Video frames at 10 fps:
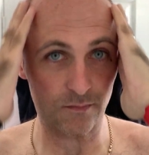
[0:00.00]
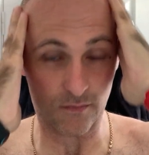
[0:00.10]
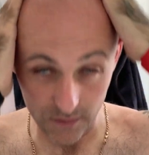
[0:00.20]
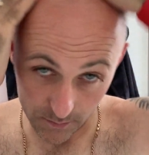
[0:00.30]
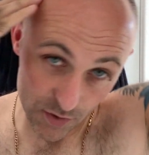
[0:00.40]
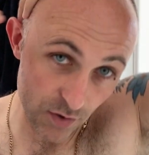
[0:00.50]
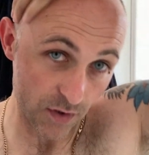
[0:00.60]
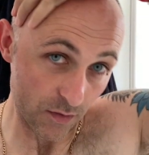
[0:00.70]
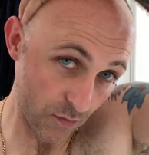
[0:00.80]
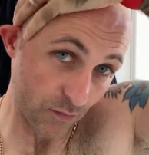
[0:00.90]
So I'm just going
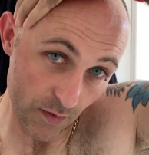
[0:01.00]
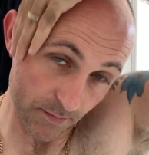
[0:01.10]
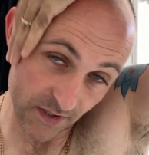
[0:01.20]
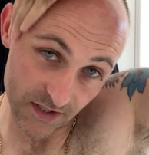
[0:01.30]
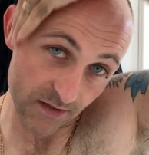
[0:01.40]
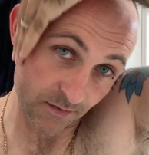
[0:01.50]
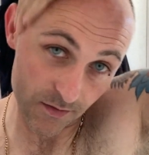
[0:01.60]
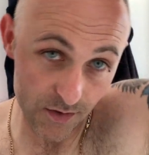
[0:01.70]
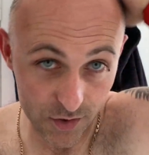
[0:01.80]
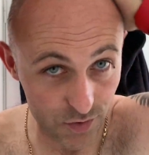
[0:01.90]
to rub this in
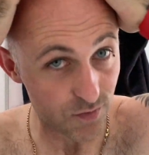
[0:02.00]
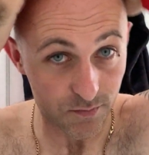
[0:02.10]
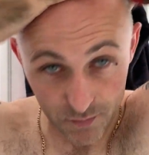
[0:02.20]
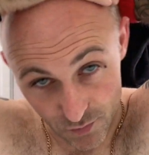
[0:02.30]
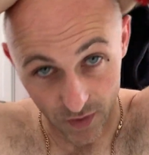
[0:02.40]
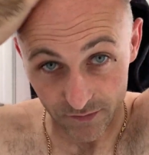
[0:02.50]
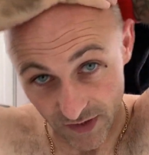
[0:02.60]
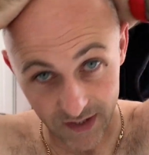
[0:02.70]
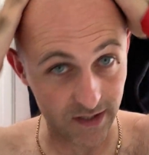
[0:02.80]
just roughly.